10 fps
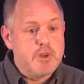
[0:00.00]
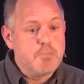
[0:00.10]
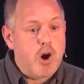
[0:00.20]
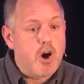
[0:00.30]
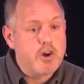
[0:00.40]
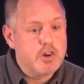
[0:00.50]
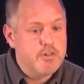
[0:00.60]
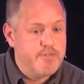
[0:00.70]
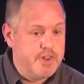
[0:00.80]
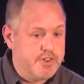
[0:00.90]
be part
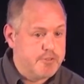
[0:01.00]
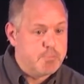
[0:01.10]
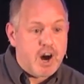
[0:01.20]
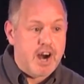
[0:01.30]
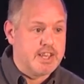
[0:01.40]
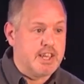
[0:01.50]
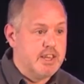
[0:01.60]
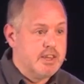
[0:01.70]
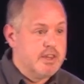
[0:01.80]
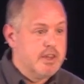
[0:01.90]
of this body.
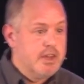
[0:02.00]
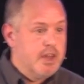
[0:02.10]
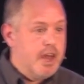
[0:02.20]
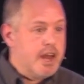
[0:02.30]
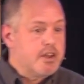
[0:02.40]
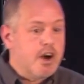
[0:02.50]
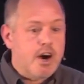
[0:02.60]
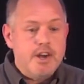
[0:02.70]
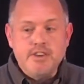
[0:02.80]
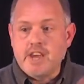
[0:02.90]
And
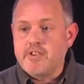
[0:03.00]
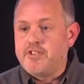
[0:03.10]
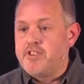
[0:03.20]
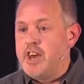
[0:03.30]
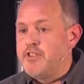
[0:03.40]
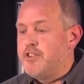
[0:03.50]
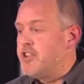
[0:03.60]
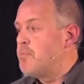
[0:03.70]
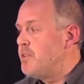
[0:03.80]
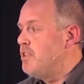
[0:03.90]
God never says
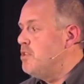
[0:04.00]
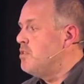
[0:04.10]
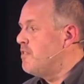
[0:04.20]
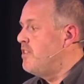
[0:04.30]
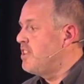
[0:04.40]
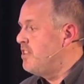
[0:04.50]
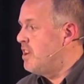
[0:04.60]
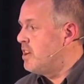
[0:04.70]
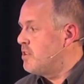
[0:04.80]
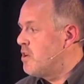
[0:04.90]
it's up to you to fix
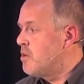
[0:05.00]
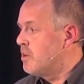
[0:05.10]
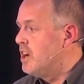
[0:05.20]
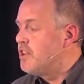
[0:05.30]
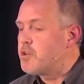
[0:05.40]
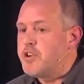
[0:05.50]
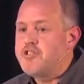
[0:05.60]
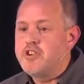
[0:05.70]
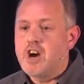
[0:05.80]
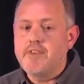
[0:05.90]
it on your own. The
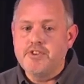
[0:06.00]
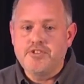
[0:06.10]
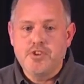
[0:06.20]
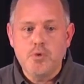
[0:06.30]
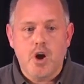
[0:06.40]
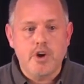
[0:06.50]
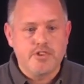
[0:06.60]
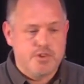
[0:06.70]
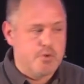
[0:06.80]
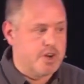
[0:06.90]
Christian life is too hard
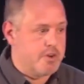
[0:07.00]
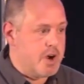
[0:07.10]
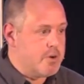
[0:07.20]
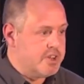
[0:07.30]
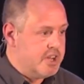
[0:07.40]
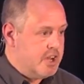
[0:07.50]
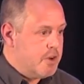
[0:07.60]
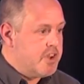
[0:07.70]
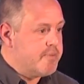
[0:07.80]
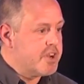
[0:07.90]
to do on your own.
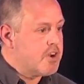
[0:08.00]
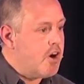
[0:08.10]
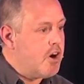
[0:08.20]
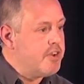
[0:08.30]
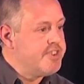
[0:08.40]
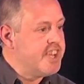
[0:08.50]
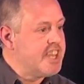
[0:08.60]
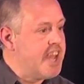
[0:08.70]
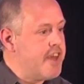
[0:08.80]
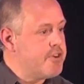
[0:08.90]
We have been called
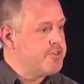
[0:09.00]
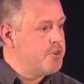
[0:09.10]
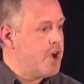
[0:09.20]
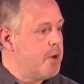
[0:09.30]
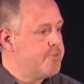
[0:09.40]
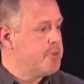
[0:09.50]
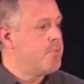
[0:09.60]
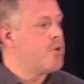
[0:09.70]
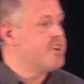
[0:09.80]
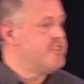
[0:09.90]
together to help
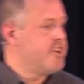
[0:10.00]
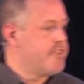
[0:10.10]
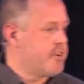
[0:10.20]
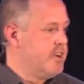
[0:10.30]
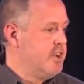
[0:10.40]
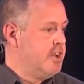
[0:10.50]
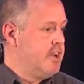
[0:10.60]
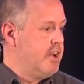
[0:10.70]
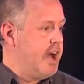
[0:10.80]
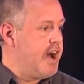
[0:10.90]
support each other
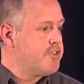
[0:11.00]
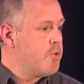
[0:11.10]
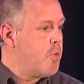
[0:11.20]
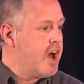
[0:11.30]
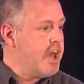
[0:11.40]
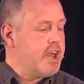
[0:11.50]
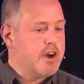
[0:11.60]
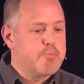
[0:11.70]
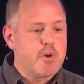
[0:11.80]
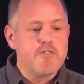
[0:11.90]
as a way
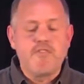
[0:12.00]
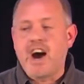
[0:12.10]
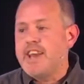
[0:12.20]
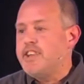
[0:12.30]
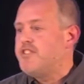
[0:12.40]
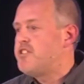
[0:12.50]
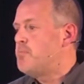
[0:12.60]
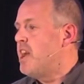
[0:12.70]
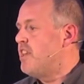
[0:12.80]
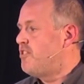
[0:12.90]
of providing
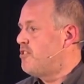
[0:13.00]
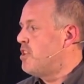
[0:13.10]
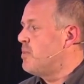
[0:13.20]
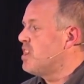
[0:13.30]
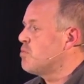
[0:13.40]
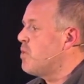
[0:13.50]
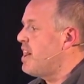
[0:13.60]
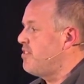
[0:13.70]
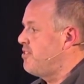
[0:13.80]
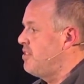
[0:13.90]
space so that we can
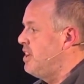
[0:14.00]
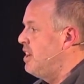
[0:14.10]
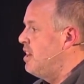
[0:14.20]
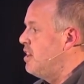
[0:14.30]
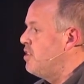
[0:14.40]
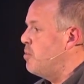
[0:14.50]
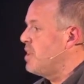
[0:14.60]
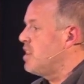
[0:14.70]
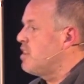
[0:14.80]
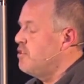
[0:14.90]
rest, so that we
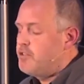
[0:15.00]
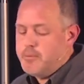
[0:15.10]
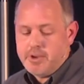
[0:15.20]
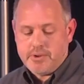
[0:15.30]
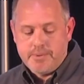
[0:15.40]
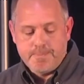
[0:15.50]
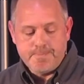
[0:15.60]
can contribute.